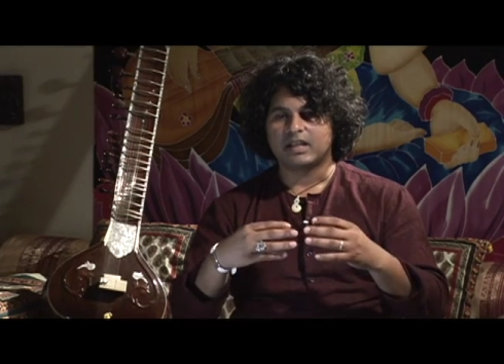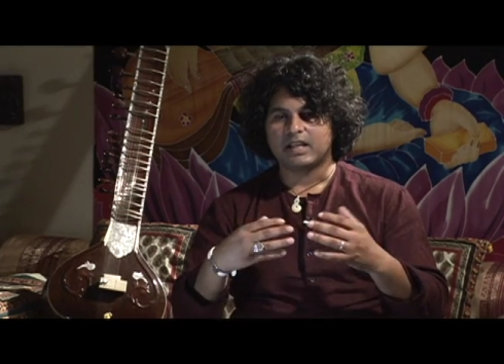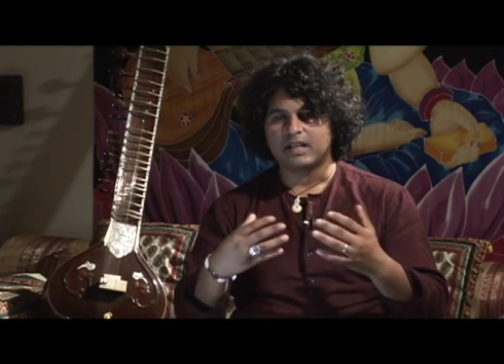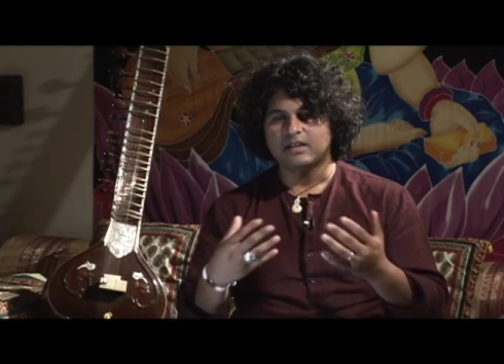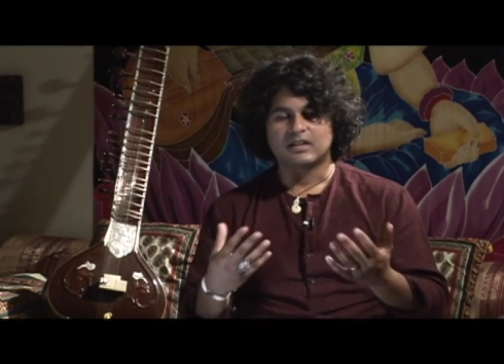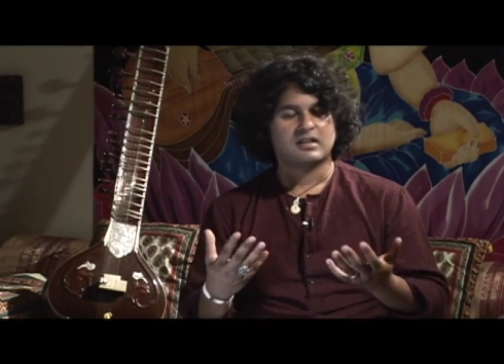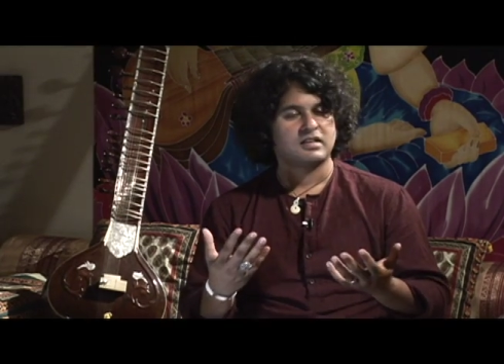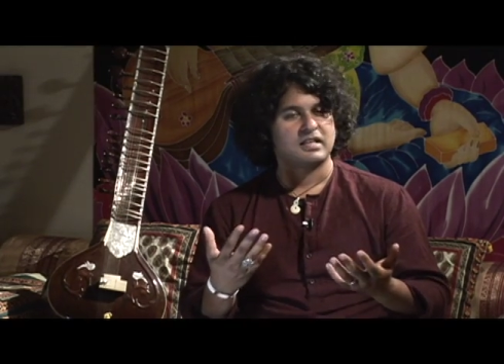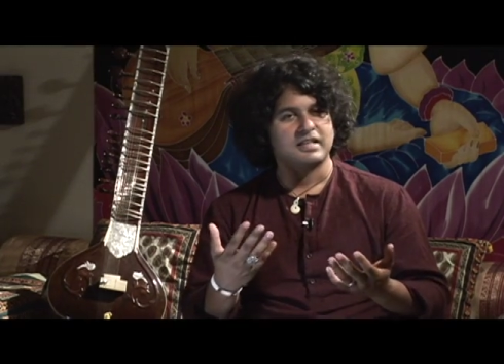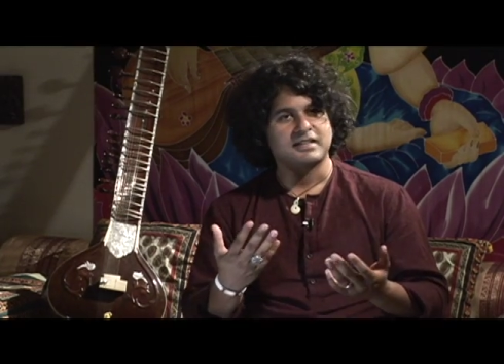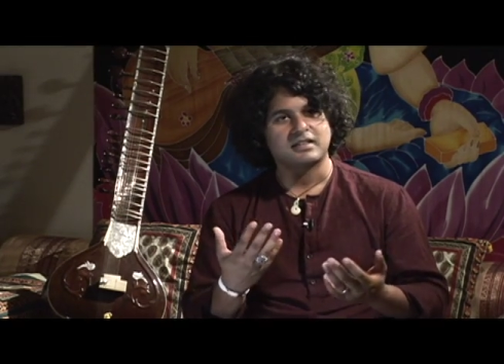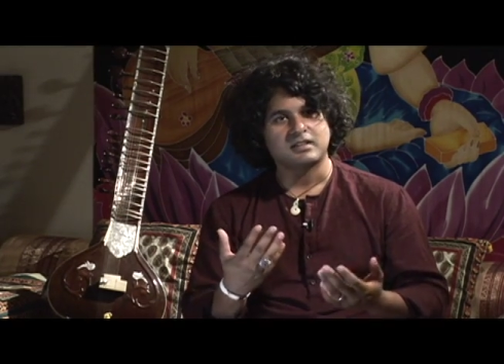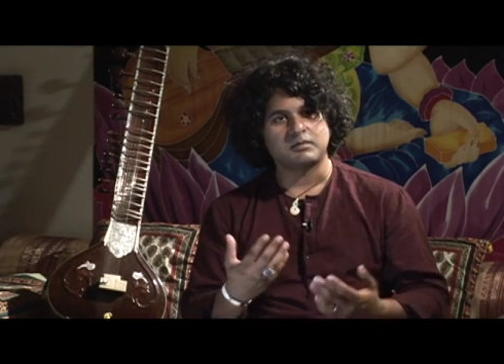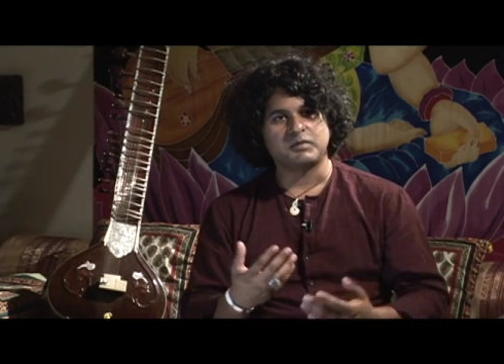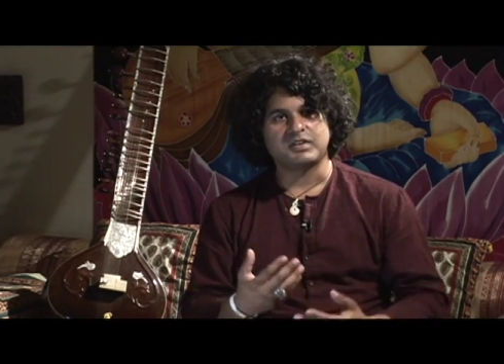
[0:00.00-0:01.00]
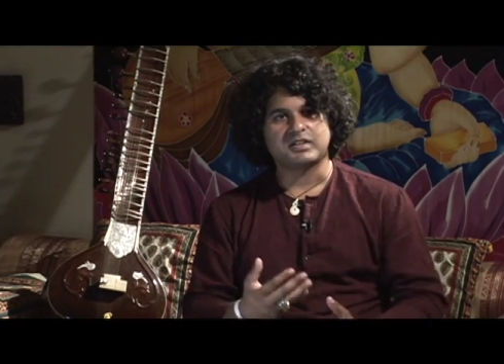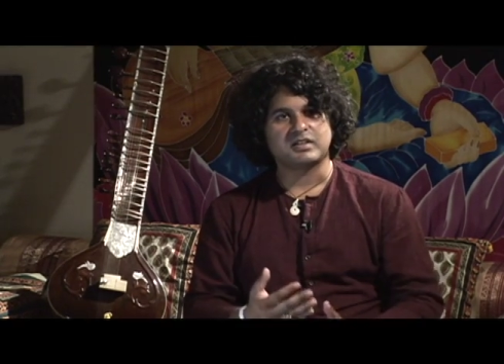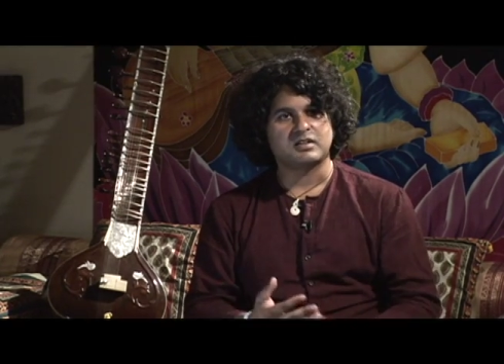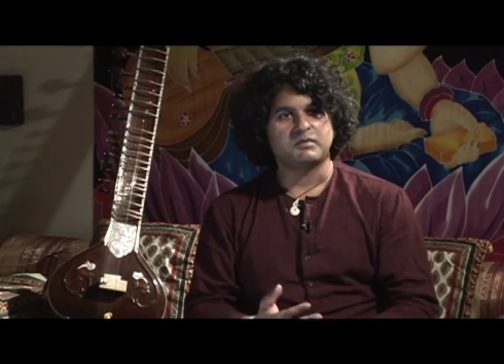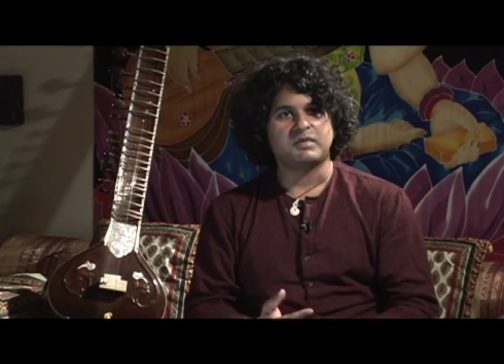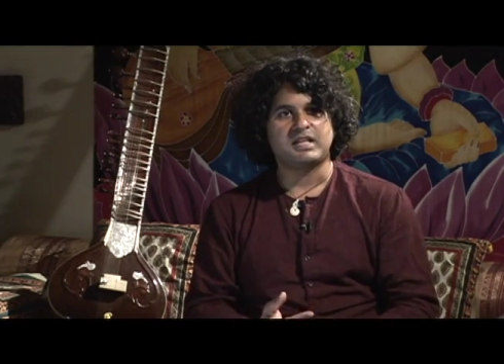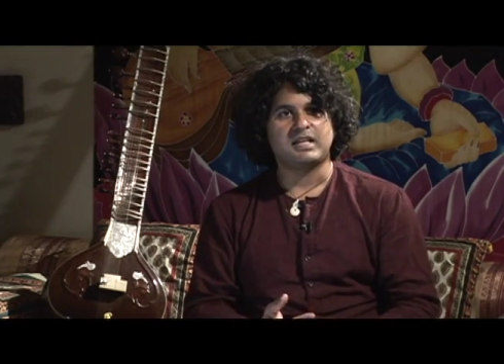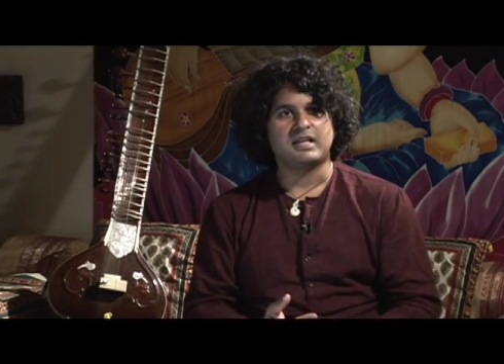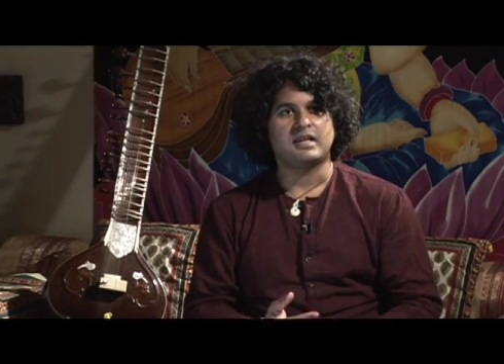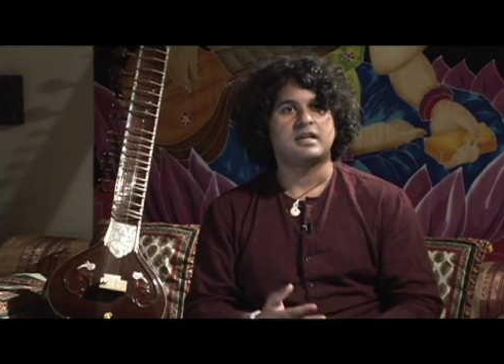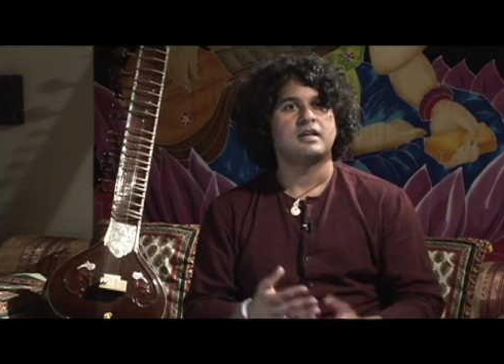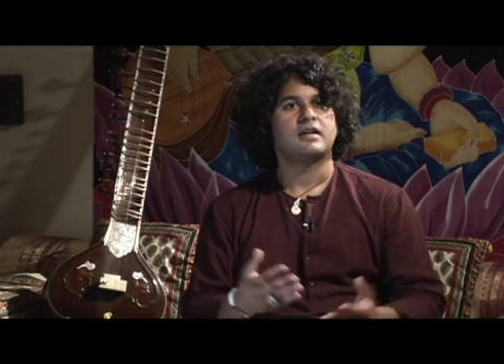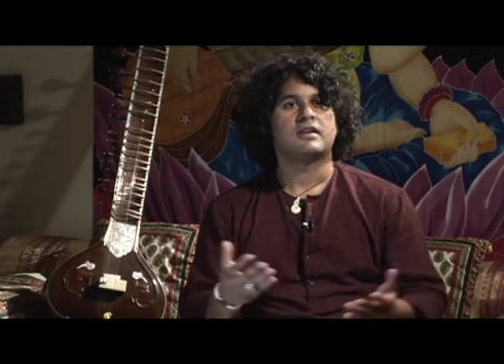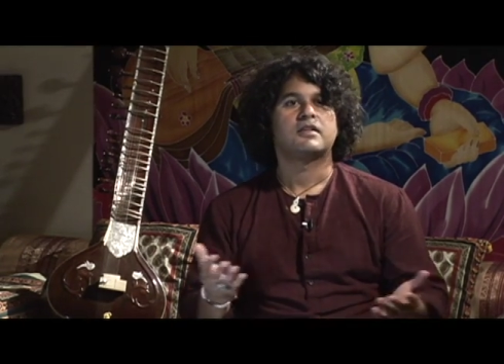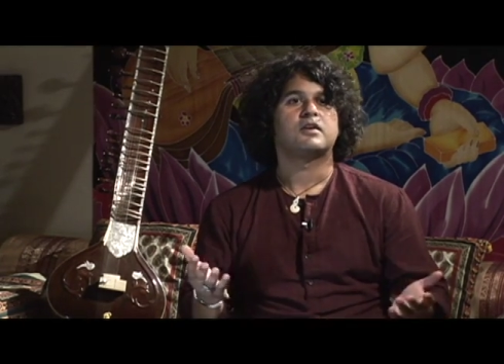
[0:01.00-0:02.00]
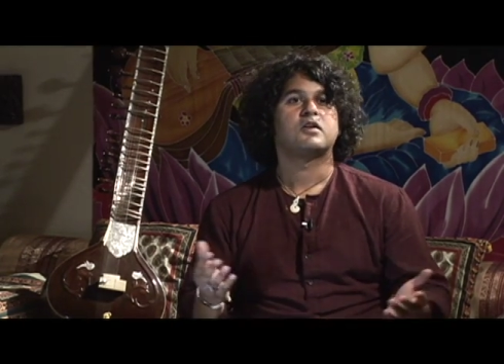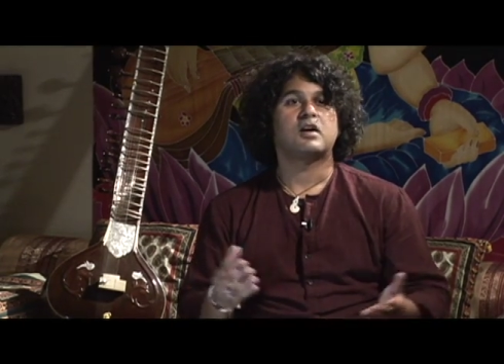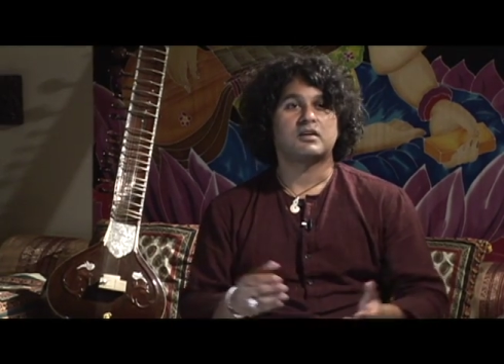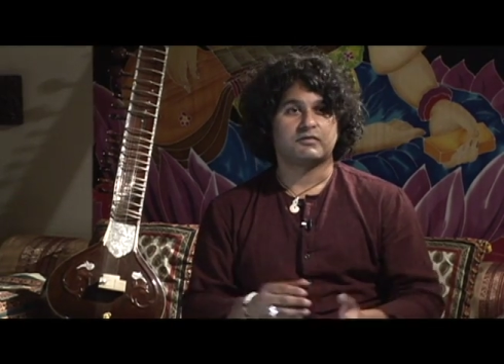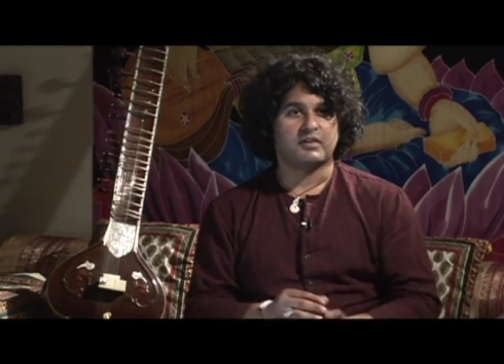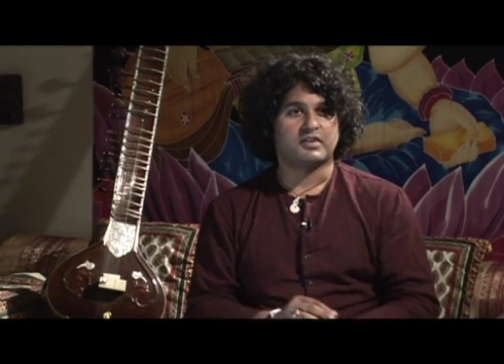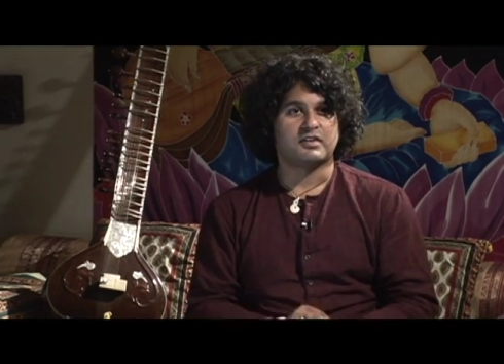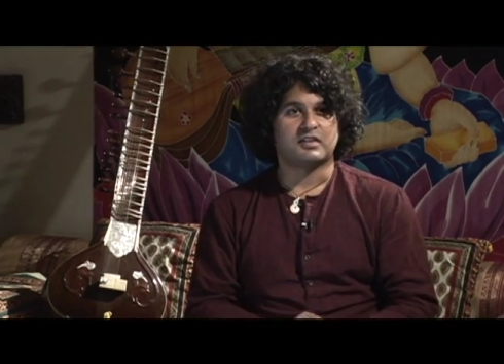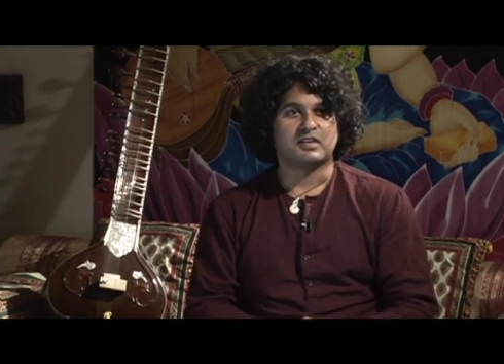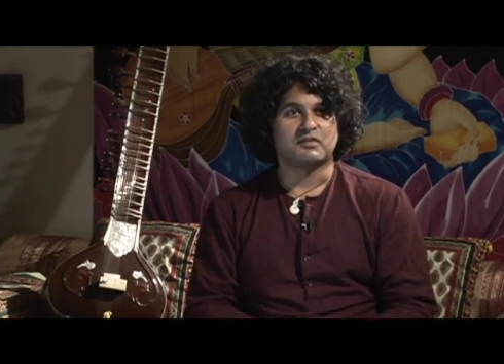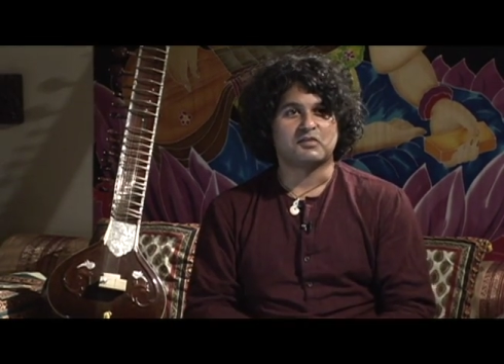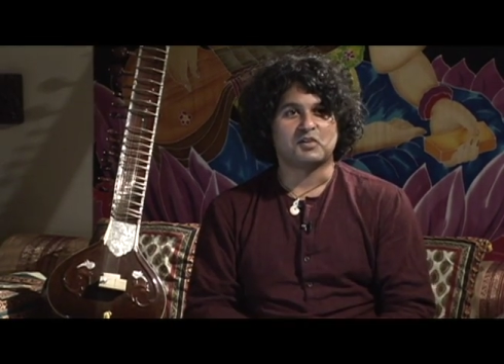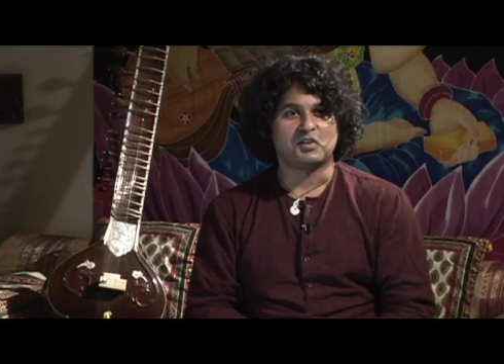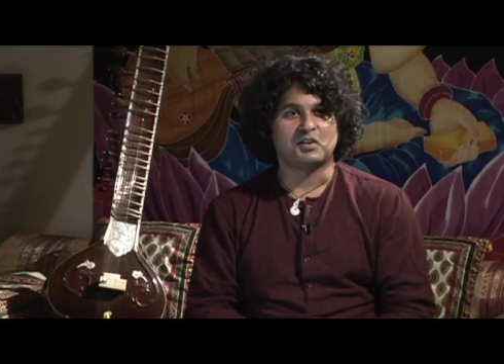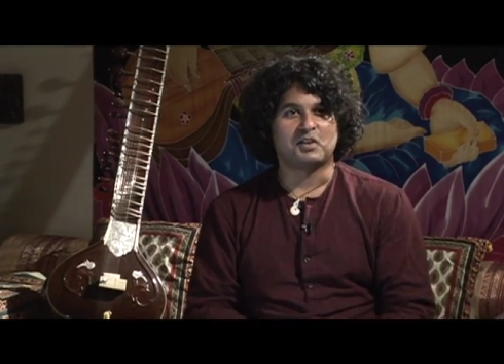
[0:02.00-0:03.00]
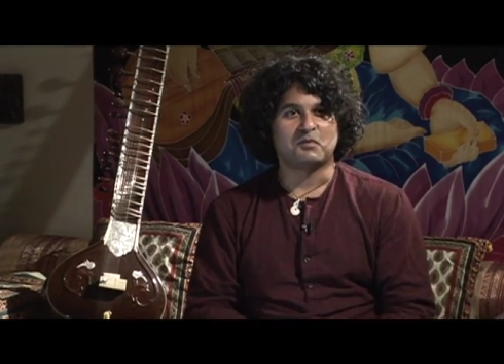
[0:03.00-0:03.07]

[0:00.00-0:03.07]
Indian classical music to be the godfather of all